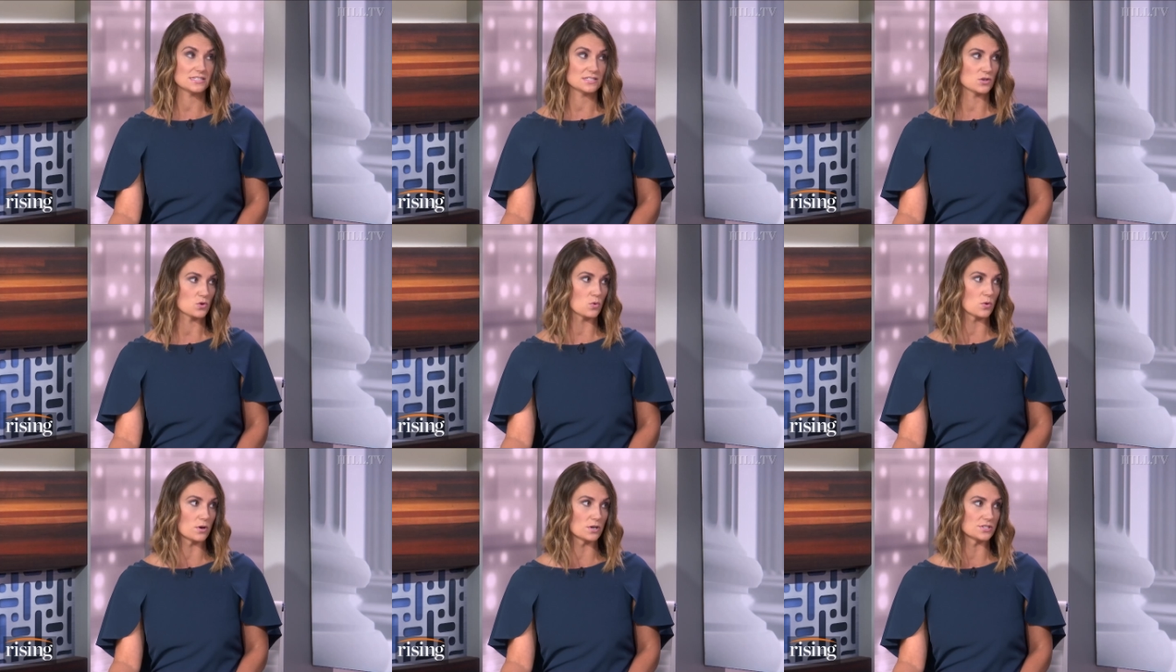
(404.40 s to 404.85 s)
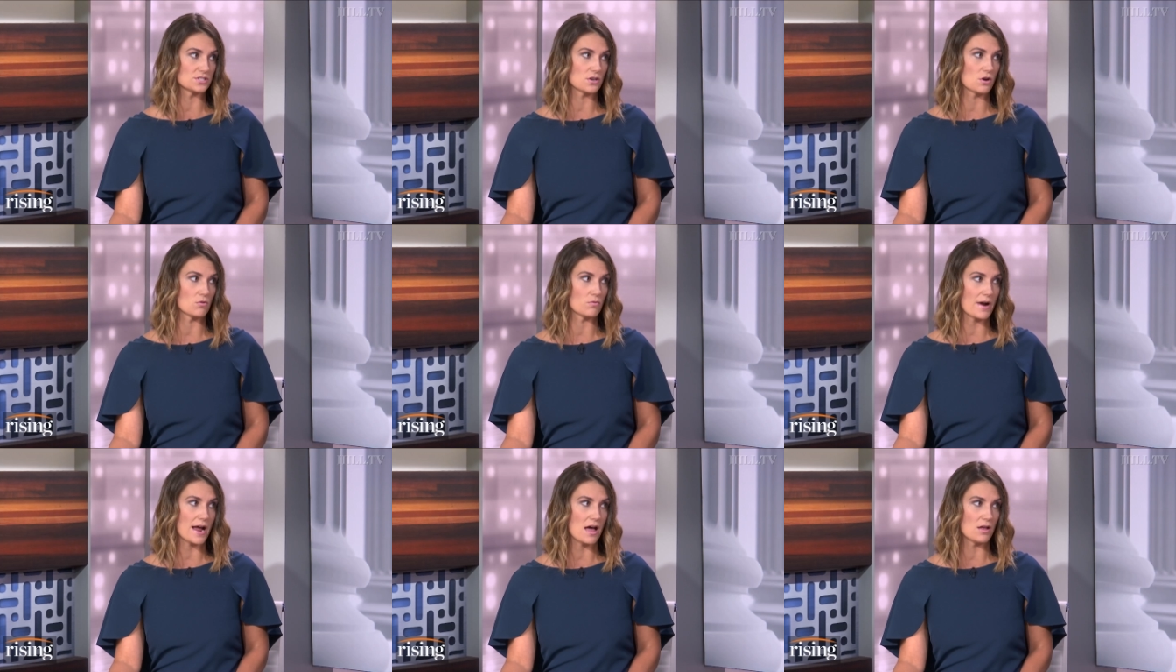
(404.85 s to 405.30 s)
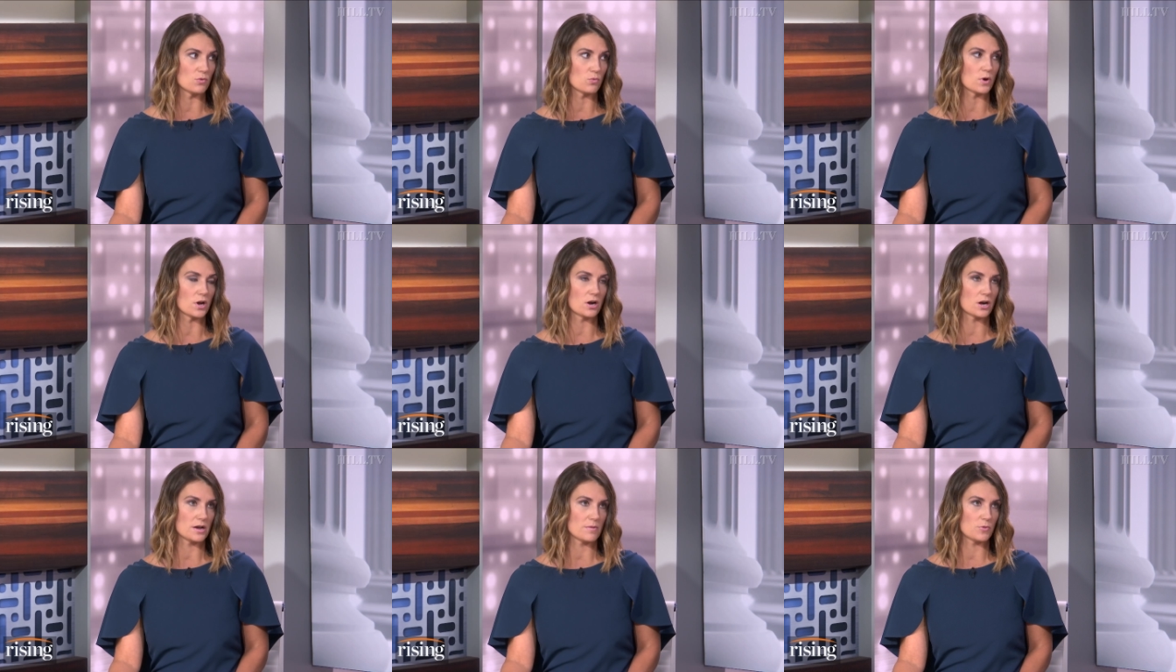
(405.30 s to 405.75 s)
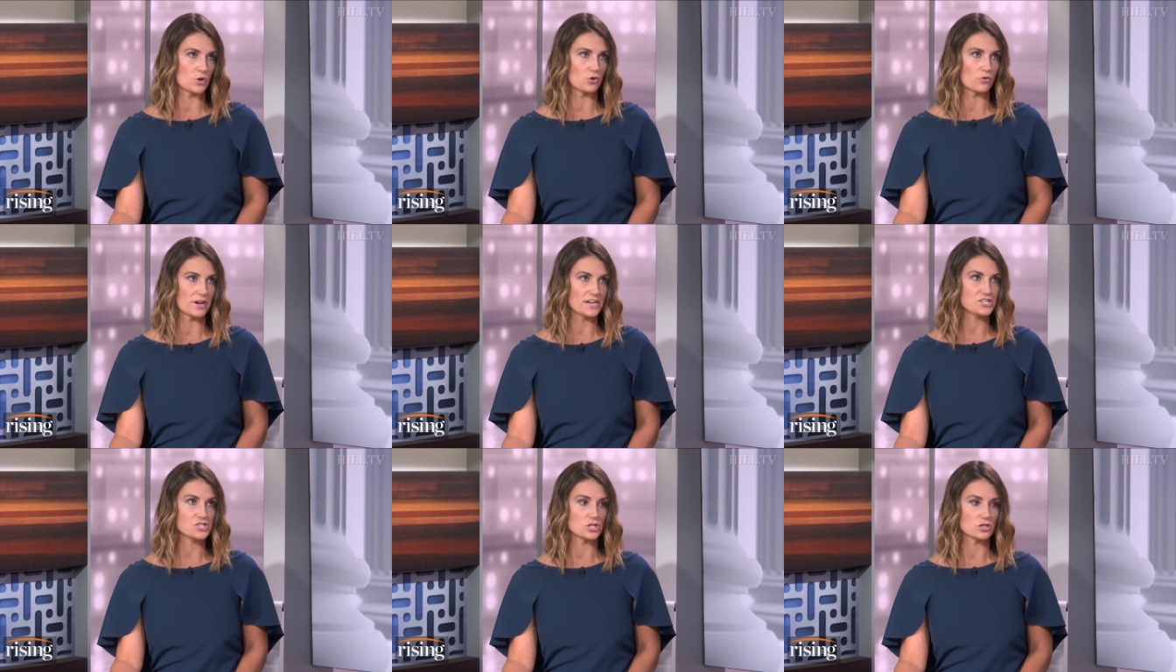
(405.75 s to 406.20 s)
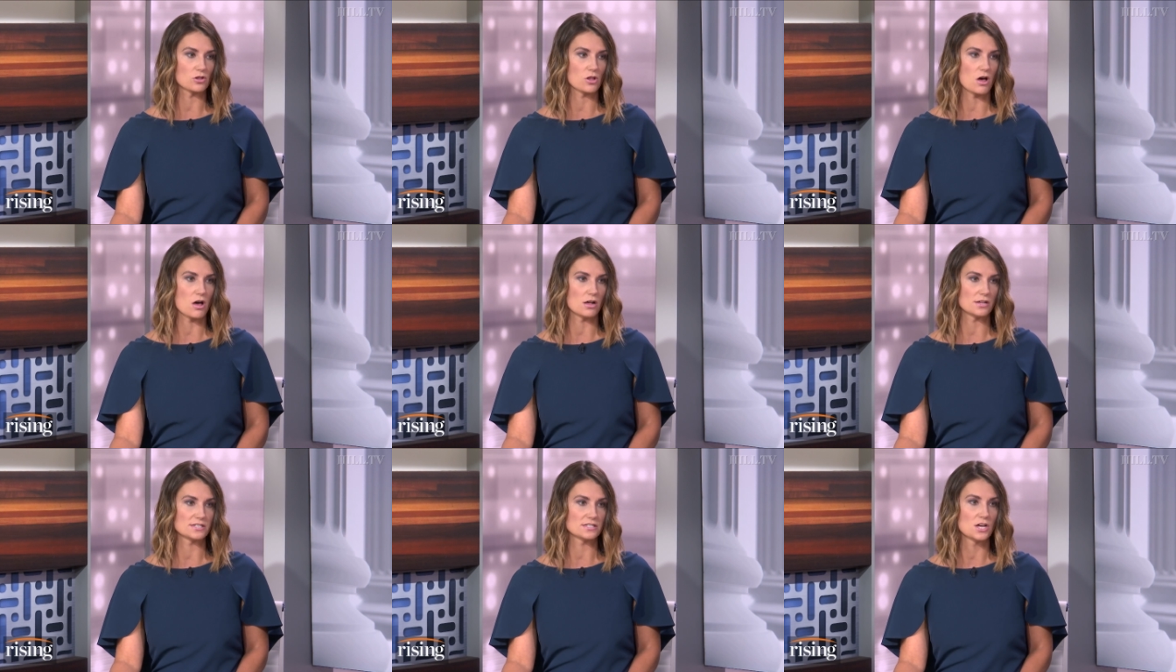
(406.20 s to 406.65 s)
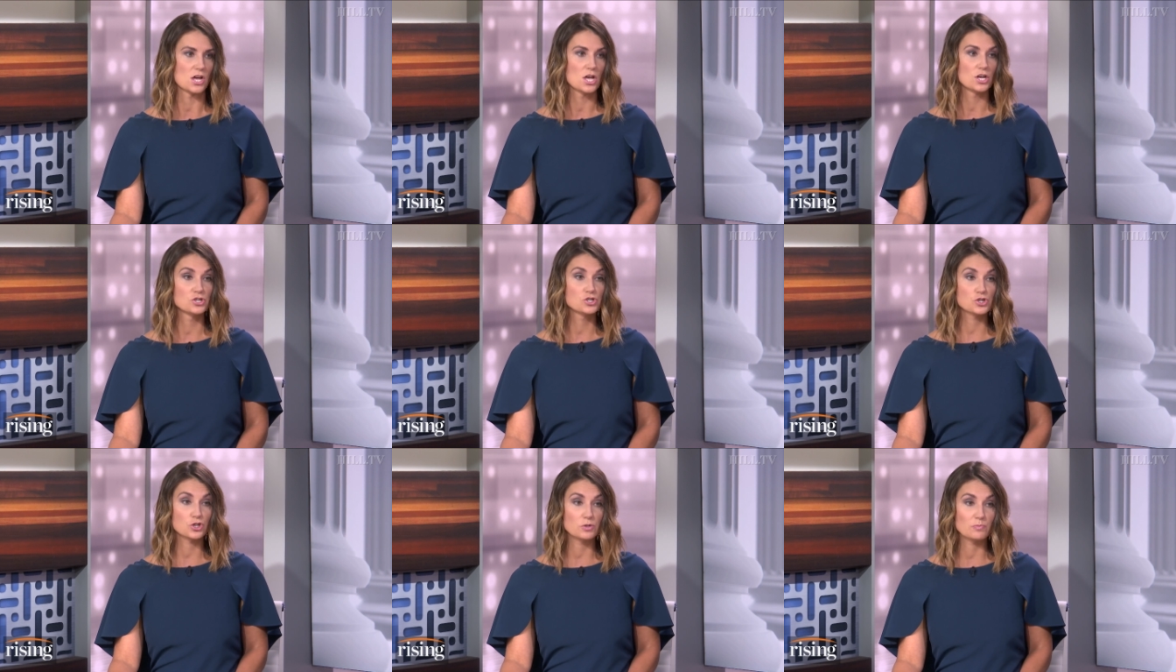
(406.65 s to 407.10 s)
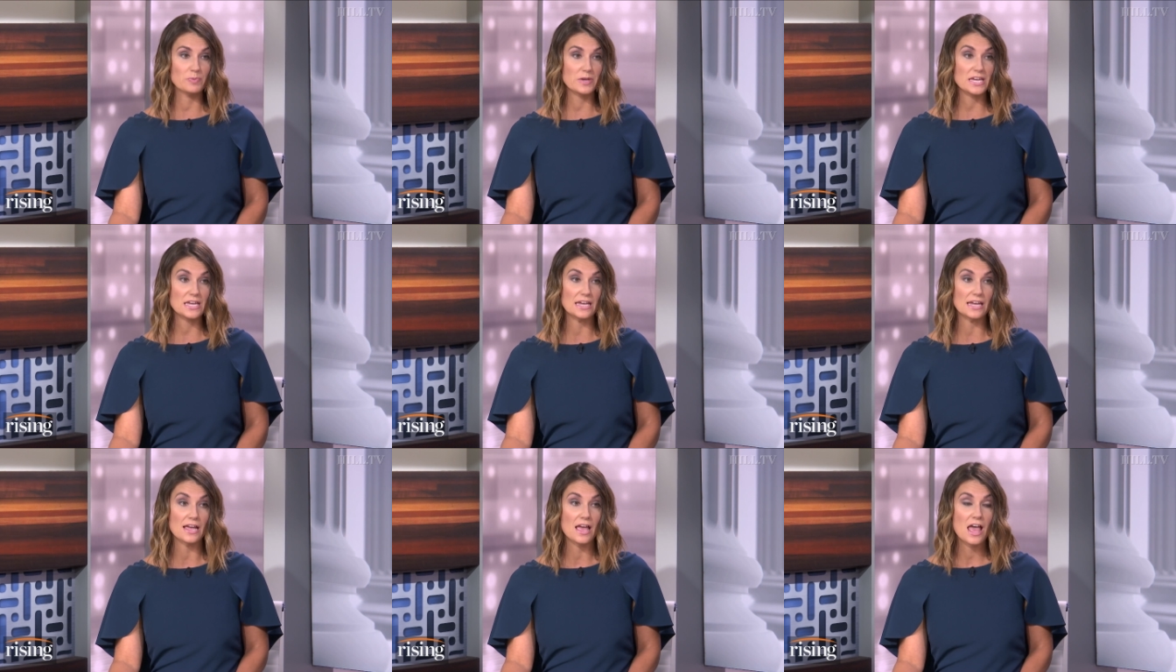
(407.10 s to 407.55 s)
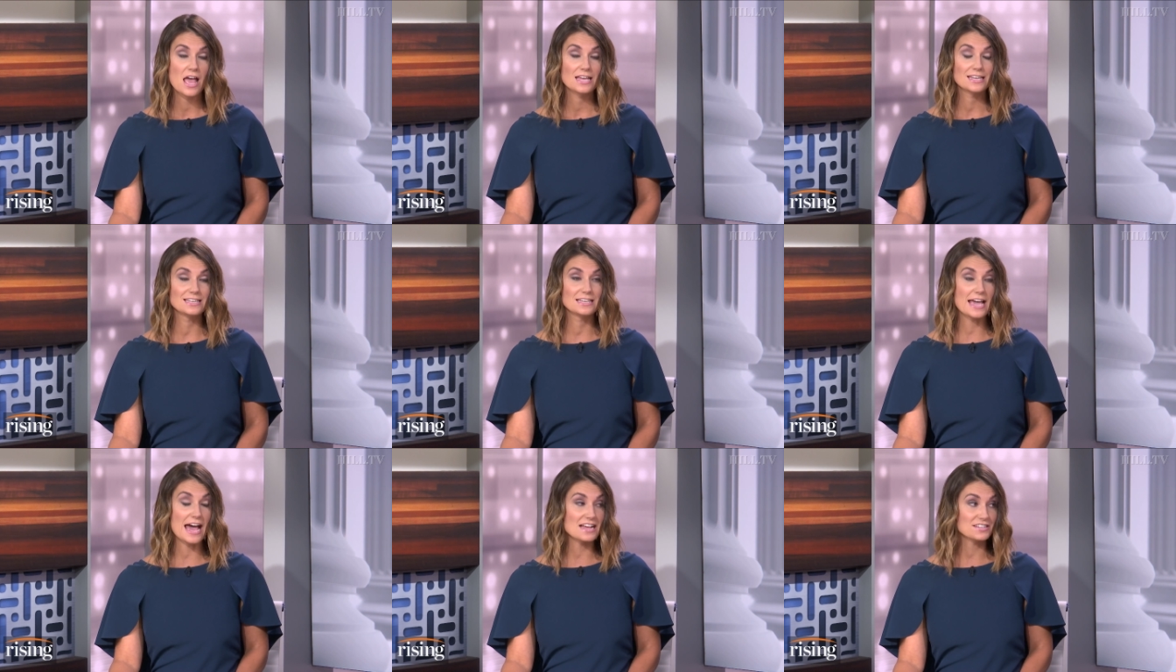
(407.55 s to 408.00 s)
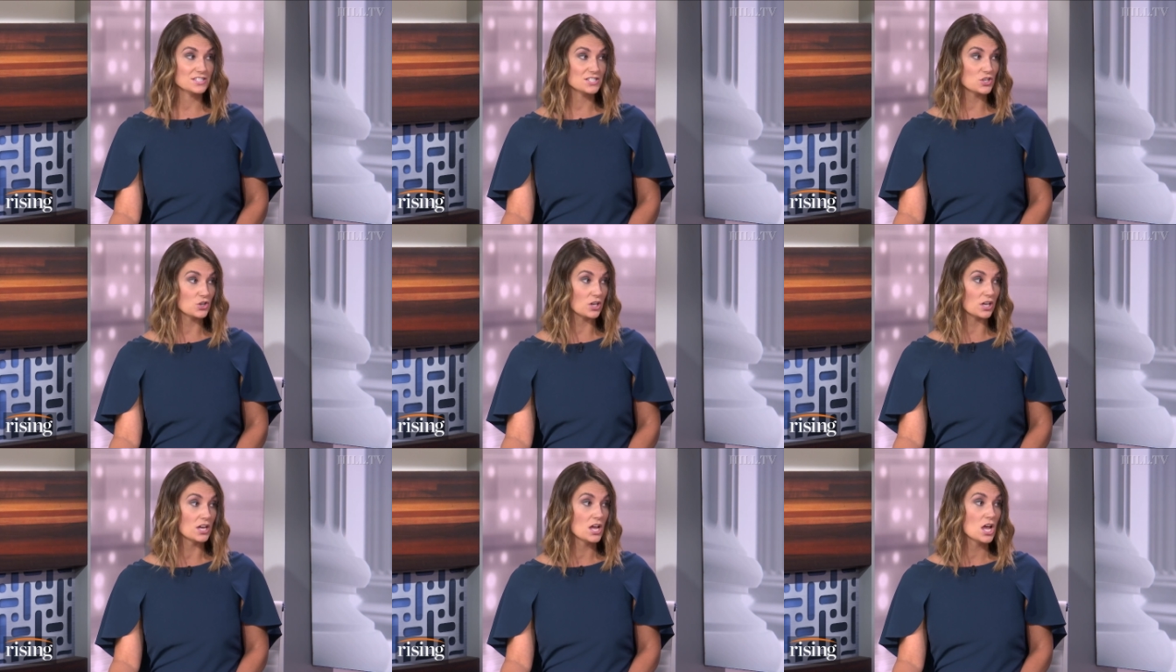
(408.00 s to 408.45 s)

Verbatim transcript: discourse around what our immigration laws should be. I wouldn't say it's